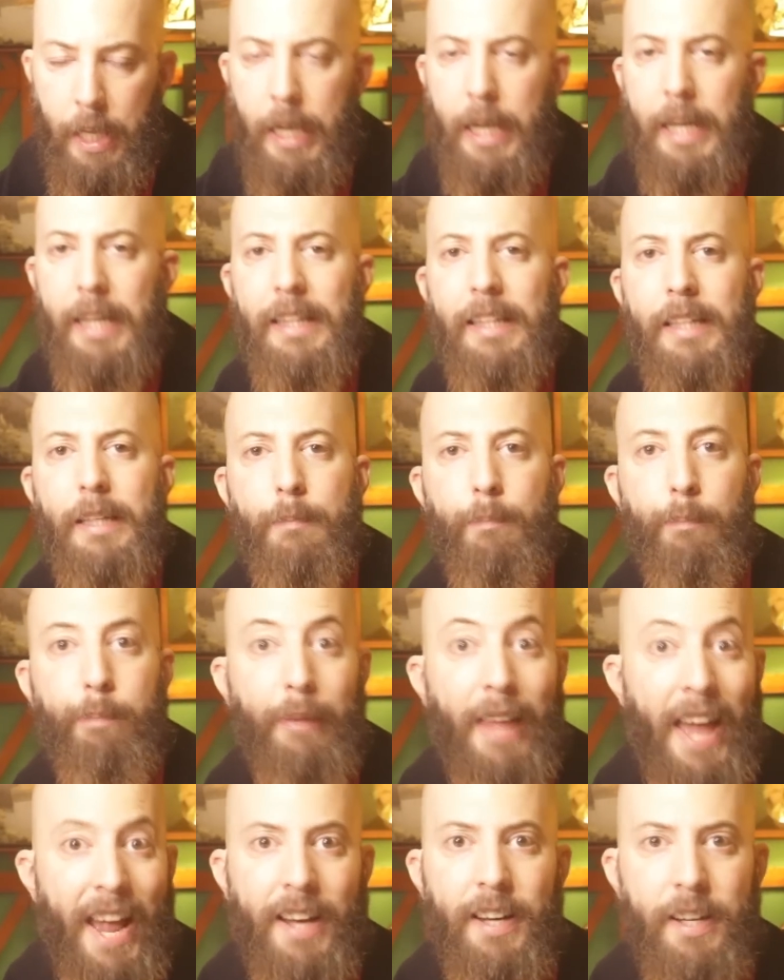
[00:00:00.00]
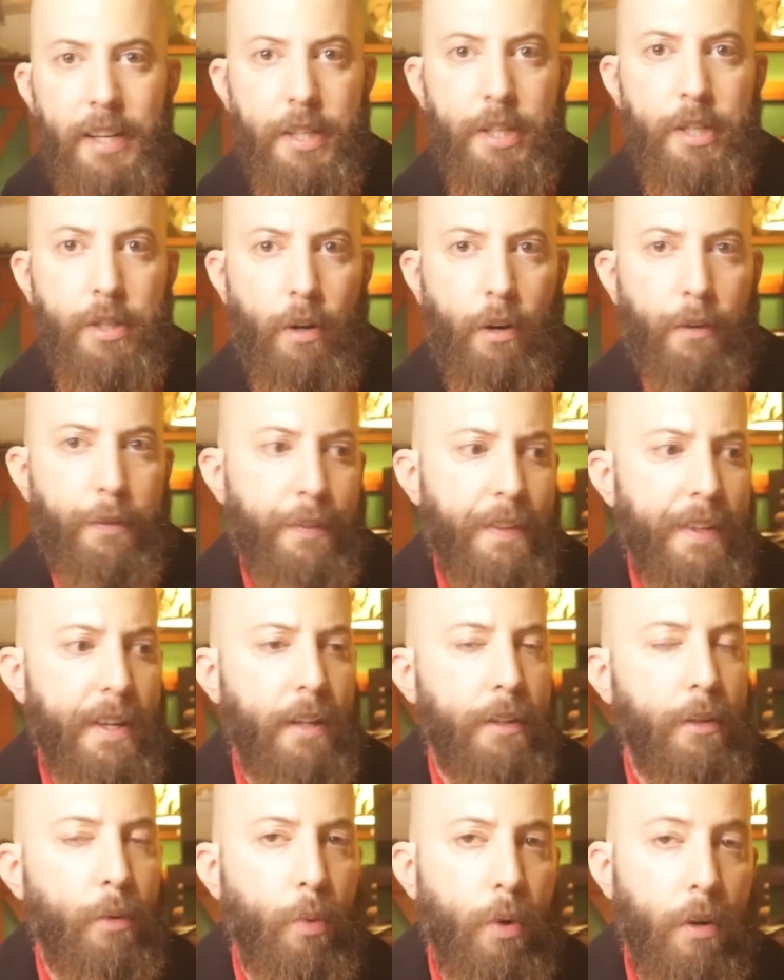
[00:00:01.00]
in the blackness of the
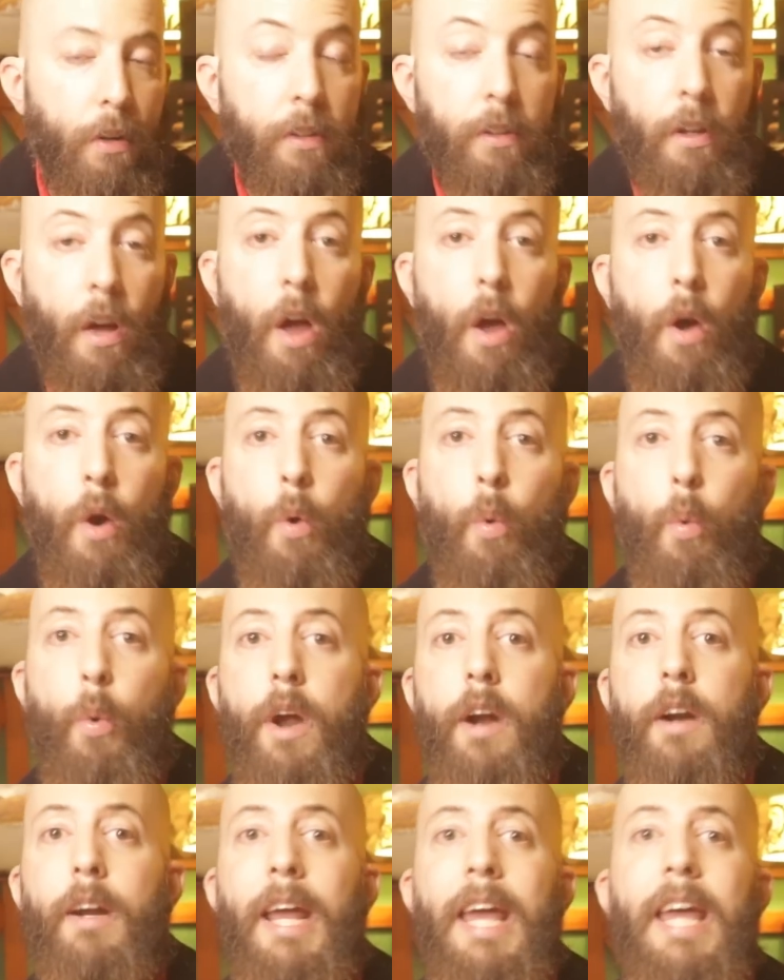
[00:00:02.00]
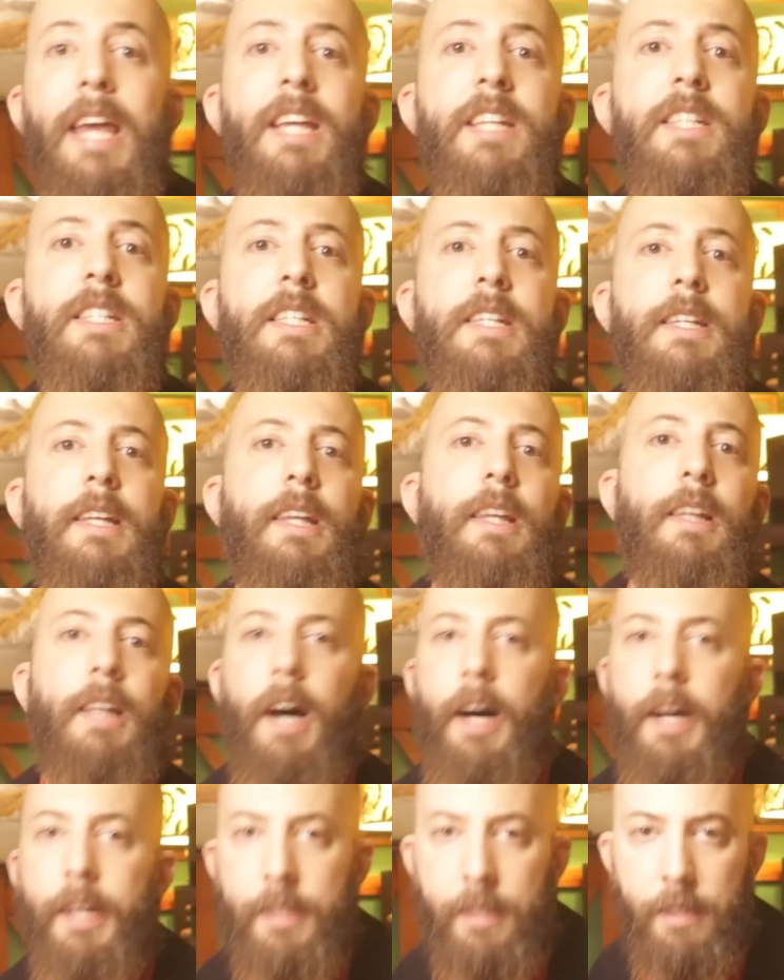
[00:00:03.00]
underworld, where his
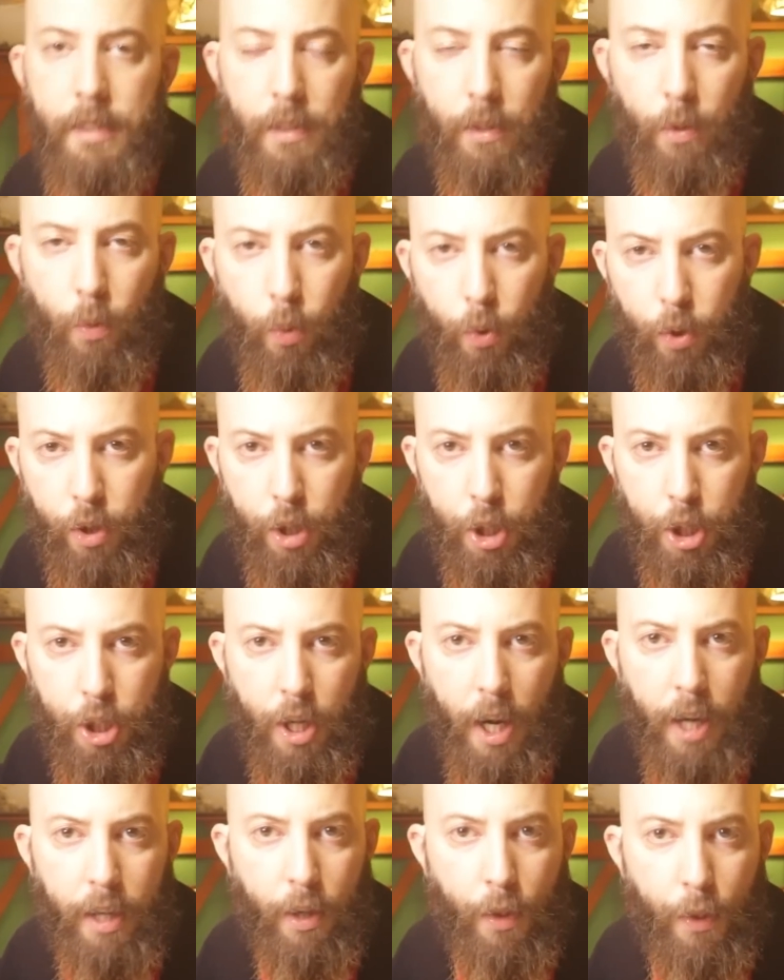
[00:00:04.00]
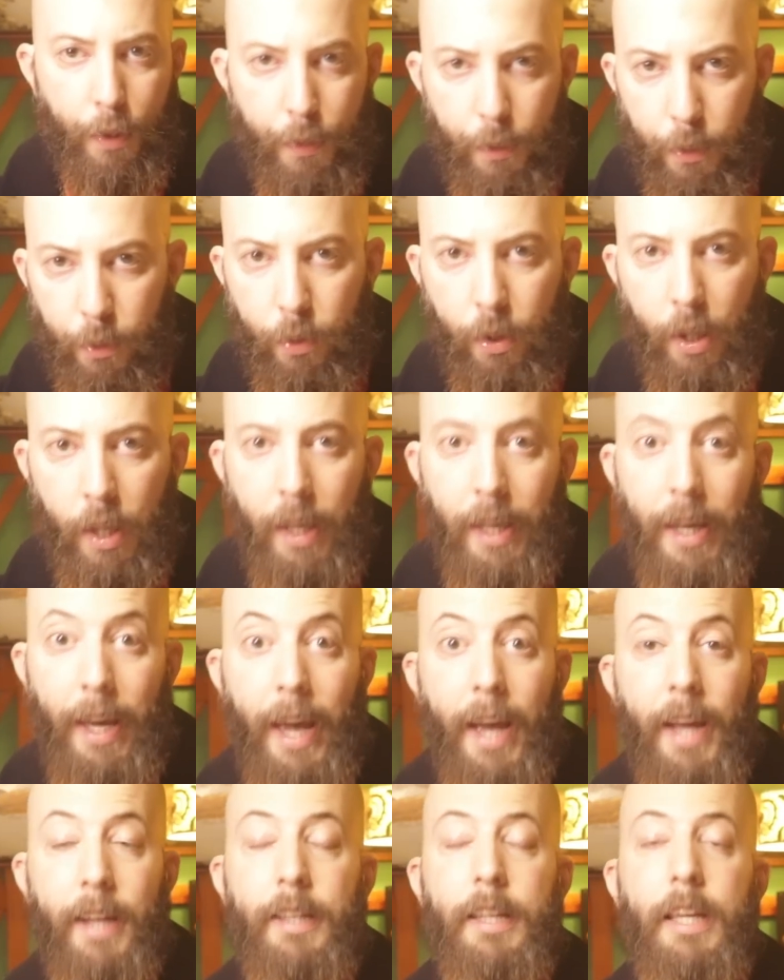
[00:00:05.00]
light would shine through
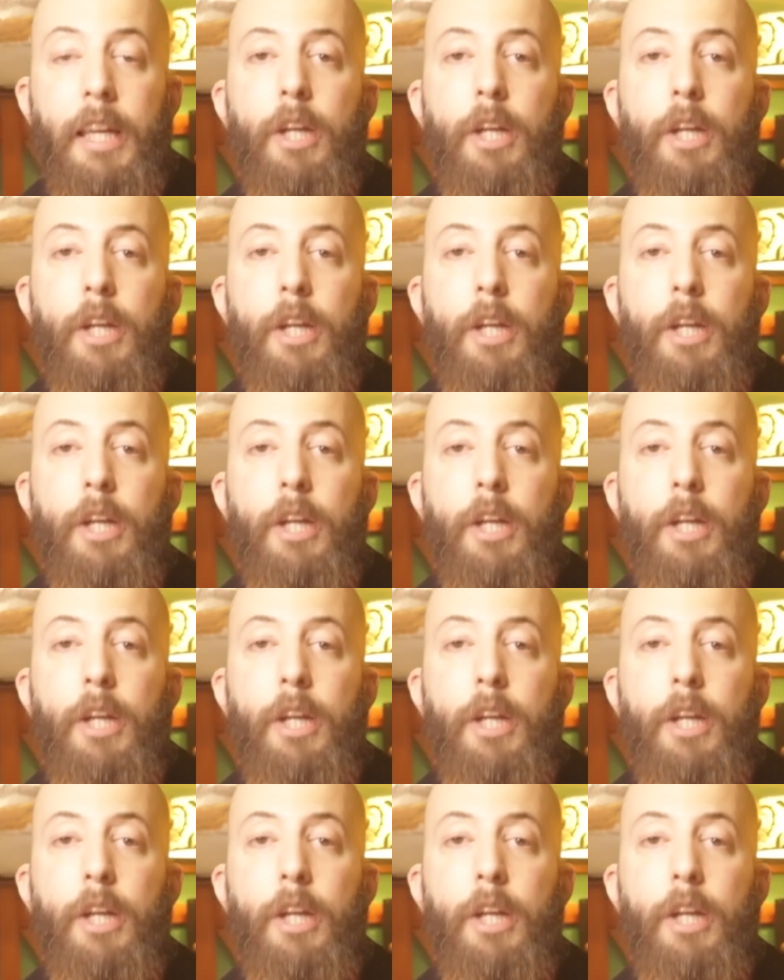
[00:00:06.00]
and